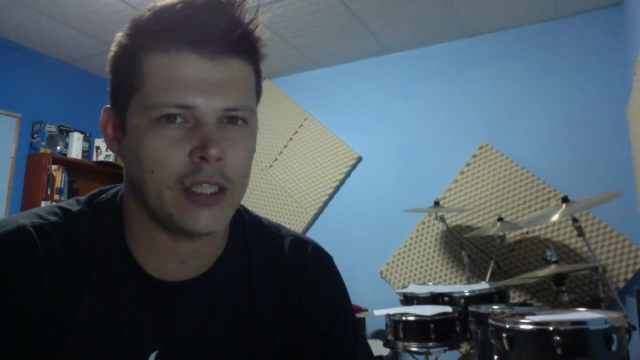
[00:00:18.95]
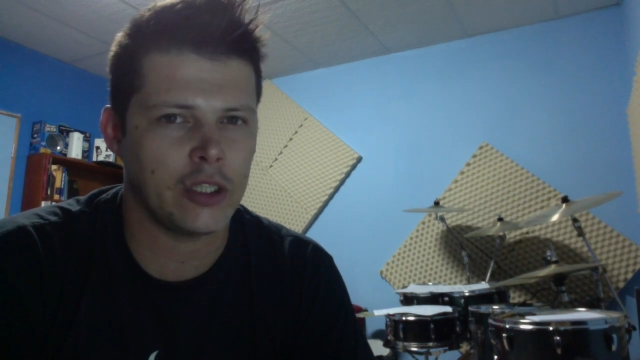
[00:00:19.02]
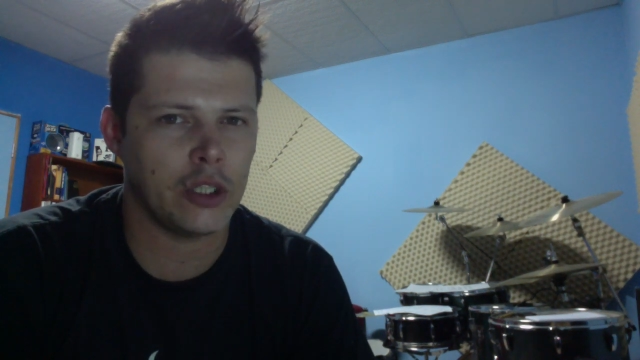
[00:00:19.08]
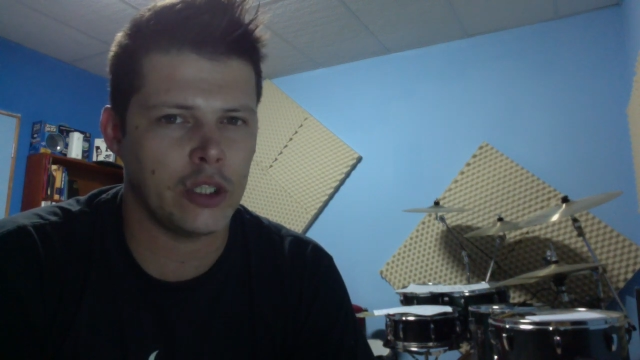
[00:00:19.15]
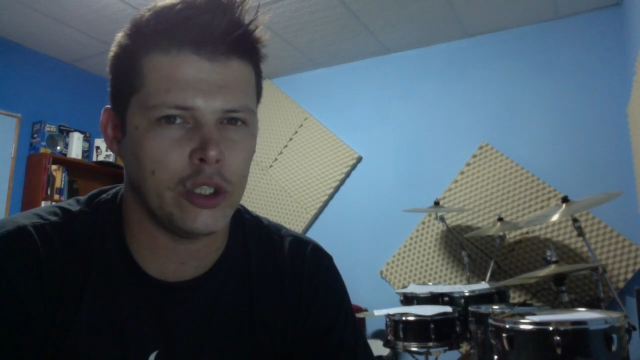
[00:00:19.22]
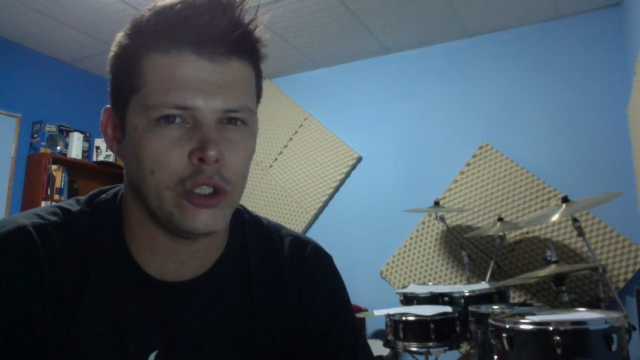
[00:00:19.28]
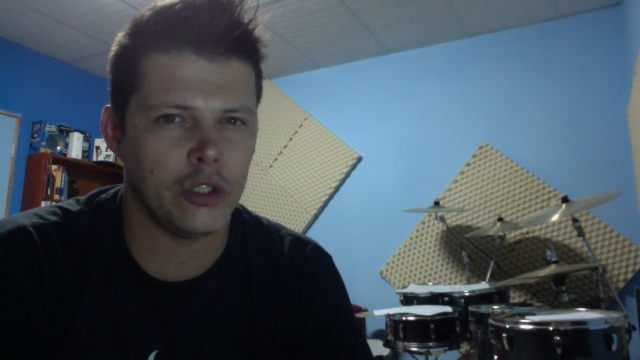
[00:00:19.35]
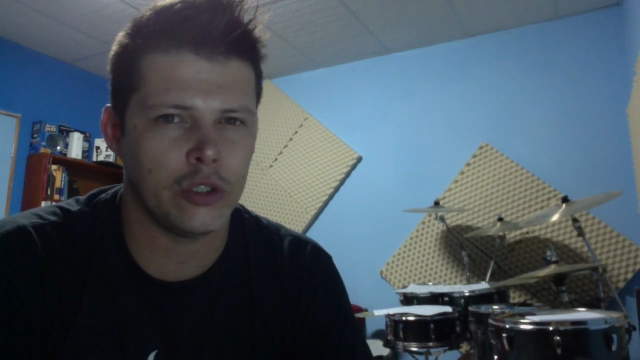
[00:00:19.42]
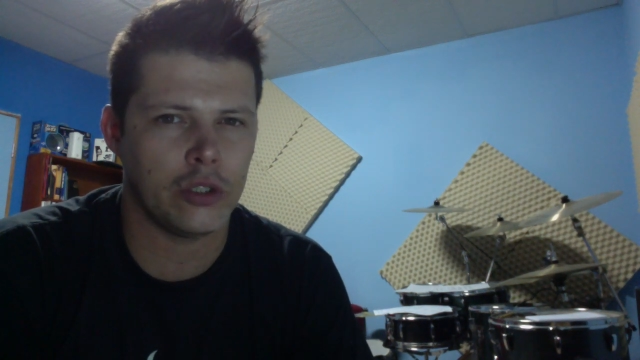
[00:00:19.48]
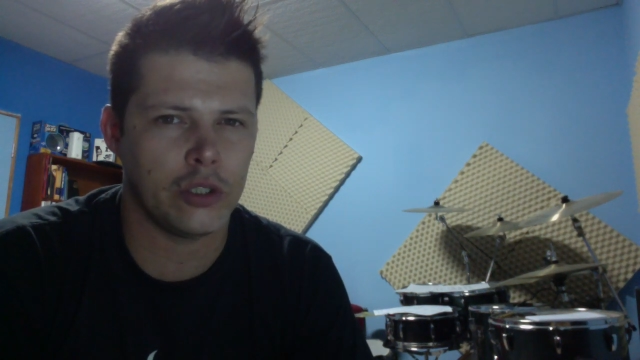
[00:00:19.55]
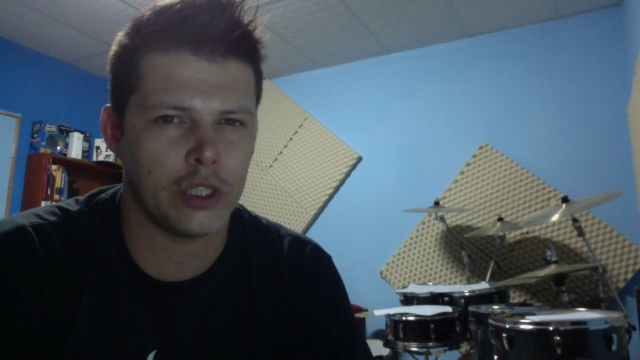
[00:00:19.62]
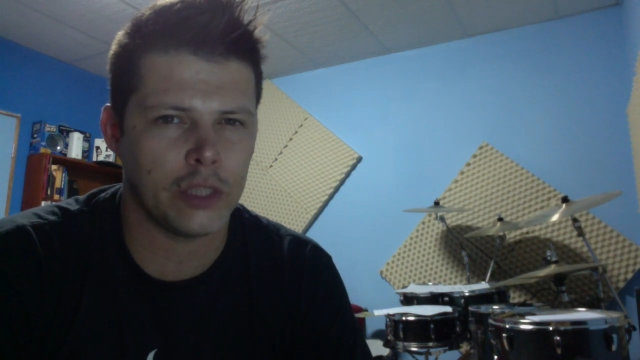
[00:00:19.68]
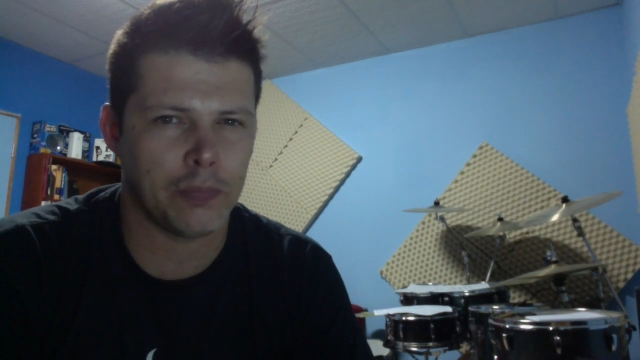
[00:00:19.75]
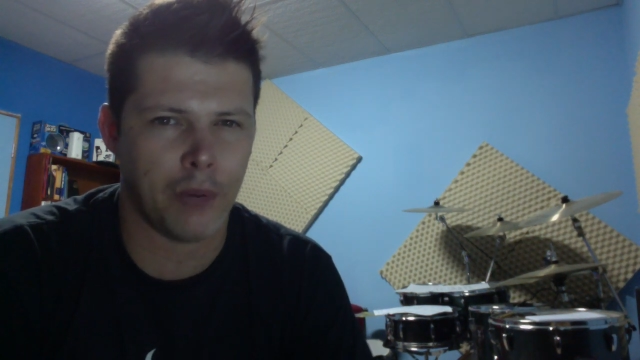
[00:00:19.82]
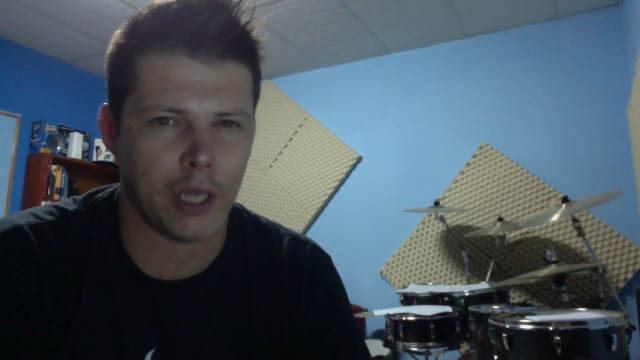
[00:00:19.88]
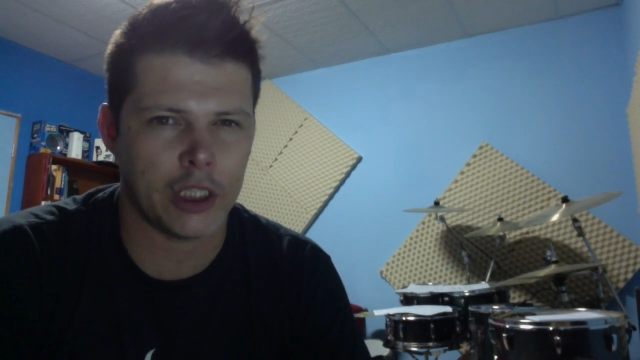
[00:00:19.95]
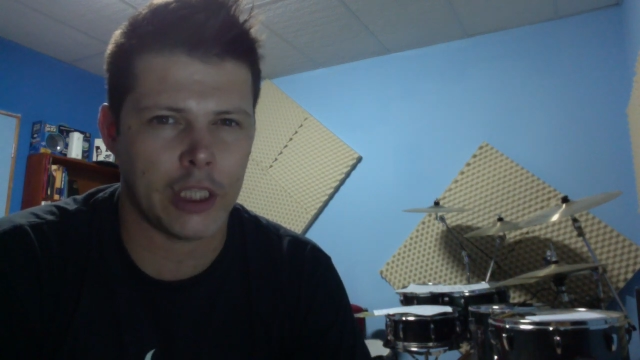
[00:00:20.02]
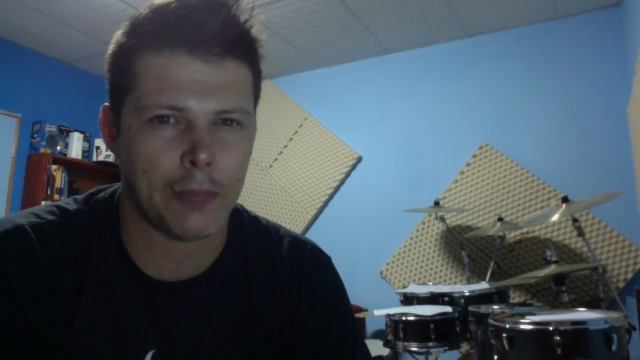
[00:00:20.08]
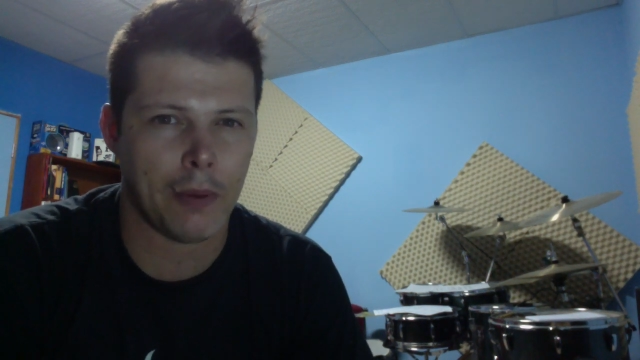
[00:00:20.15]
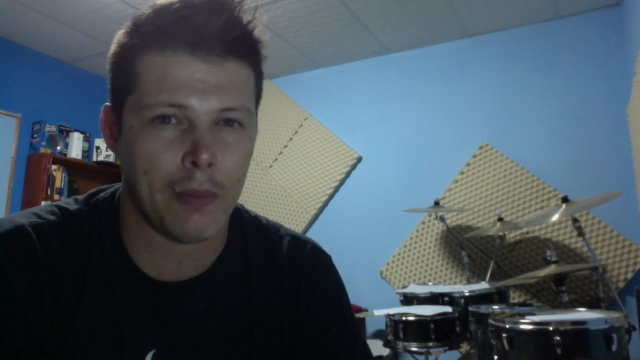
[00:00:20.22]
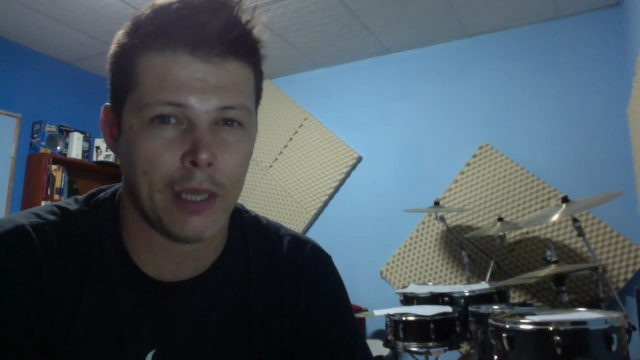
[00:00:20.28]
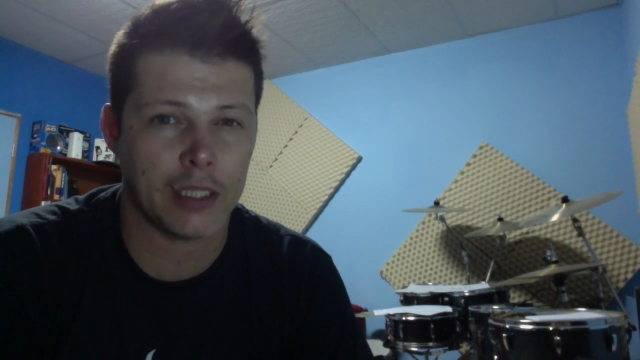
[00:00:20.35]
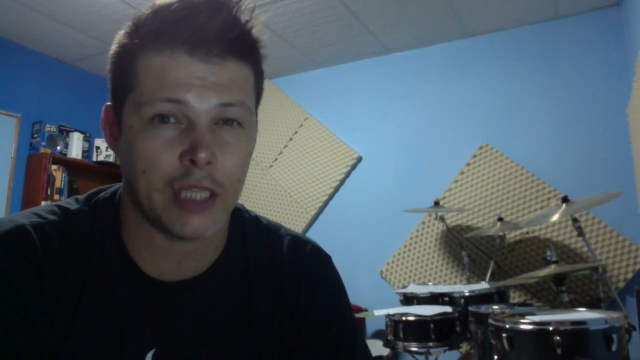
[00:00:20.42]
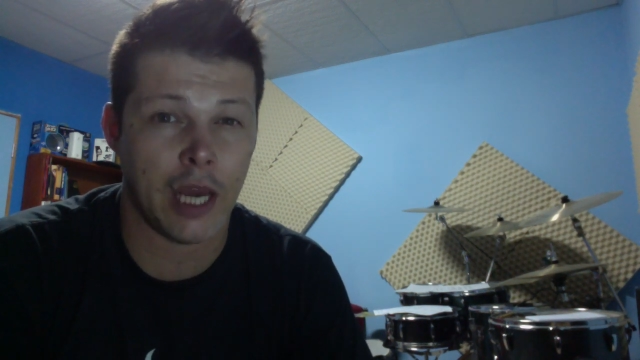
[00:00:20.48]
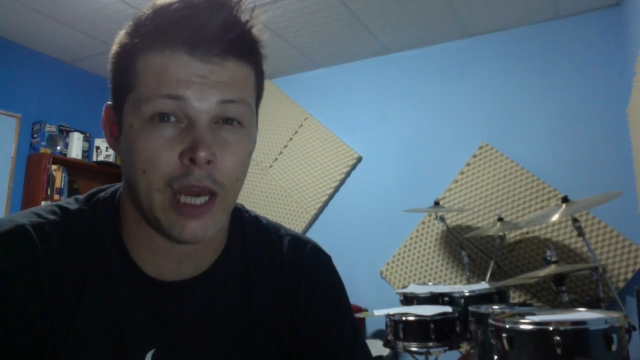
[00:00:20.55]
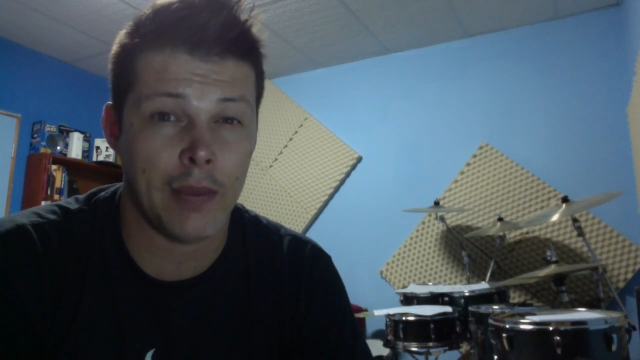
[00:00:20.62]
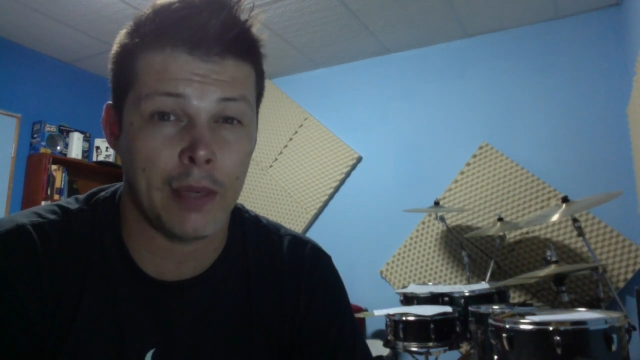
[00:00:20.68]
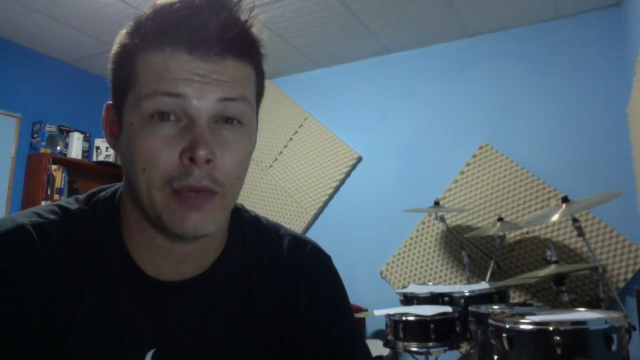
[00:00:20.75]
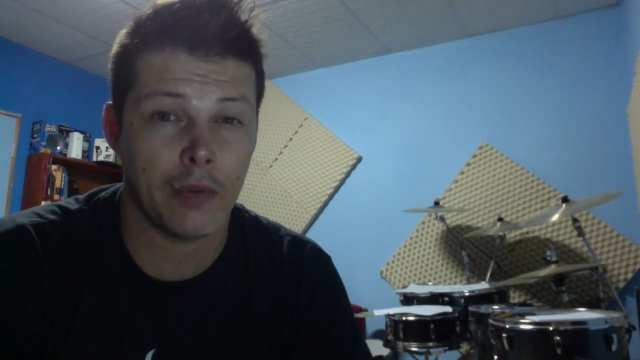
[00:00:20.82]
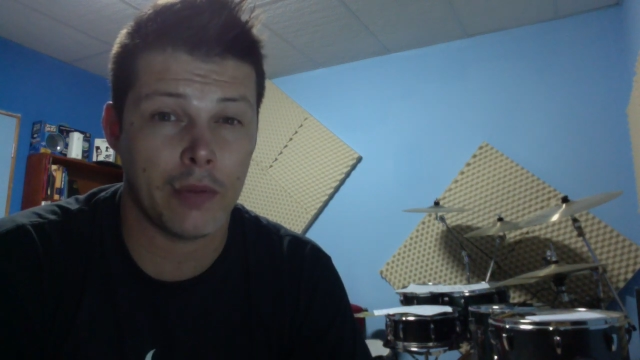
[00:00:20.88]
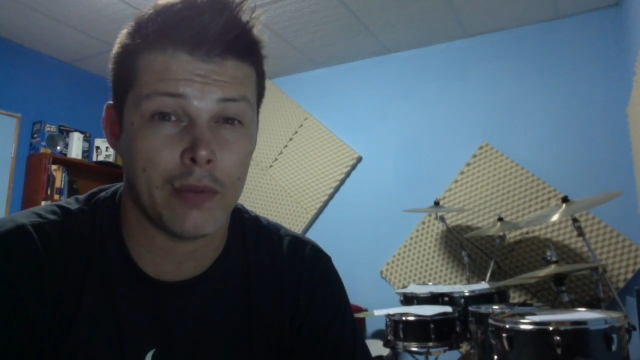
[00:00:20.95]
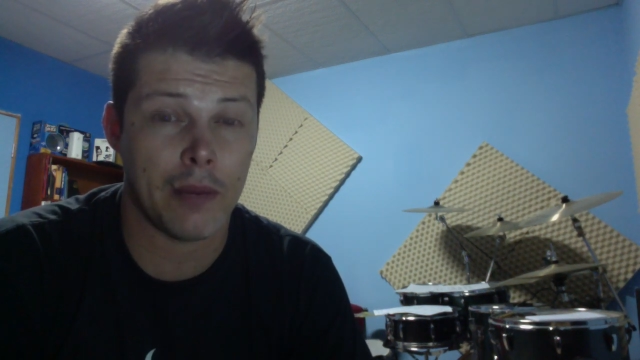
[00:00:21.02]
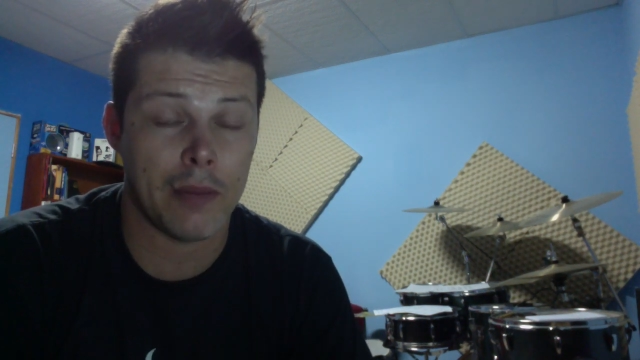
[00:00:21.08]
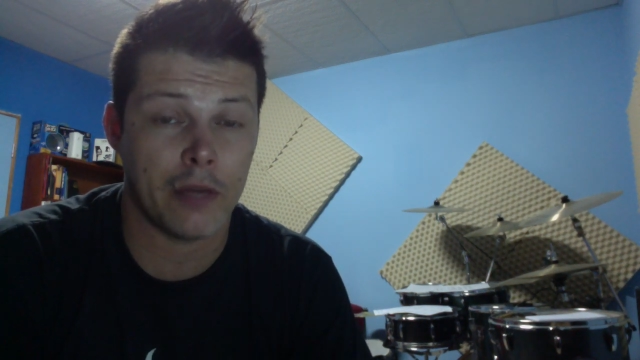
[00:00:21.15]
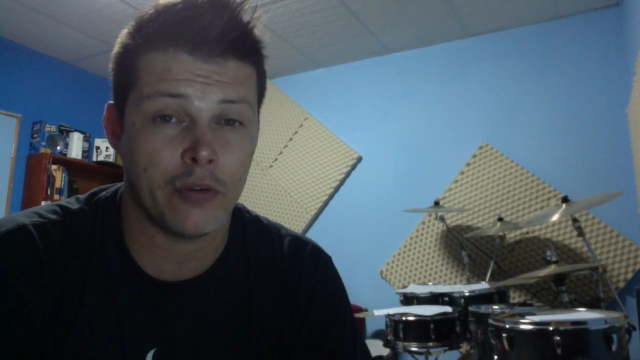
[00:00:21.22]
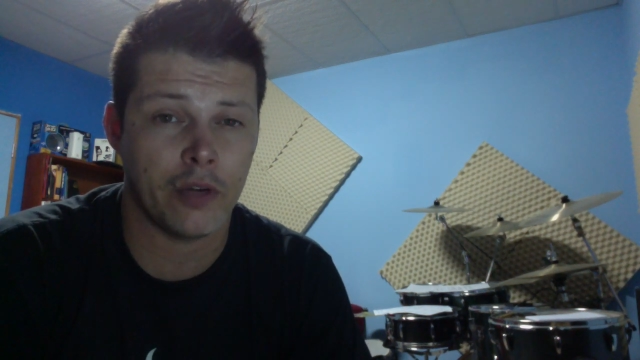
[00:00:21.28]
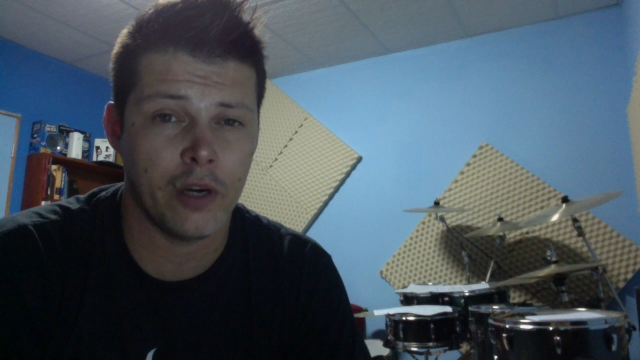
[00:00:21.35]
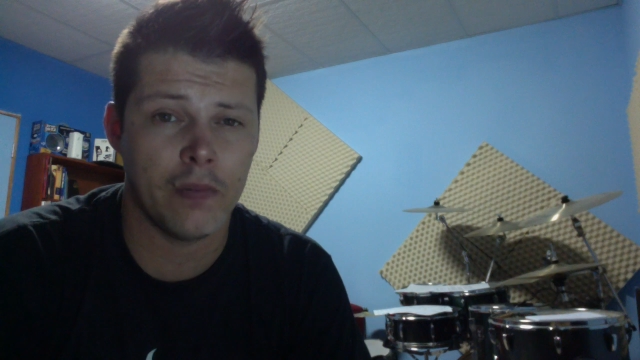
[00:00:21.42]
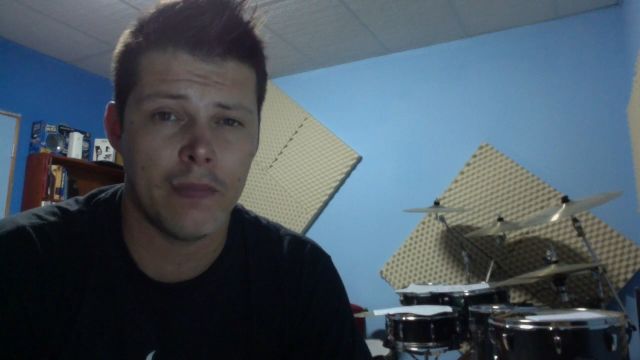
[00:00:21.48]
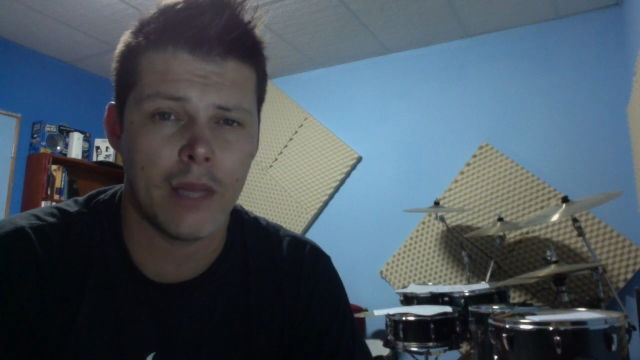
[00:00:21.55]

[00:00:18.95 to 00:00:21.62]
to use to just brush up on my timing with my metronome.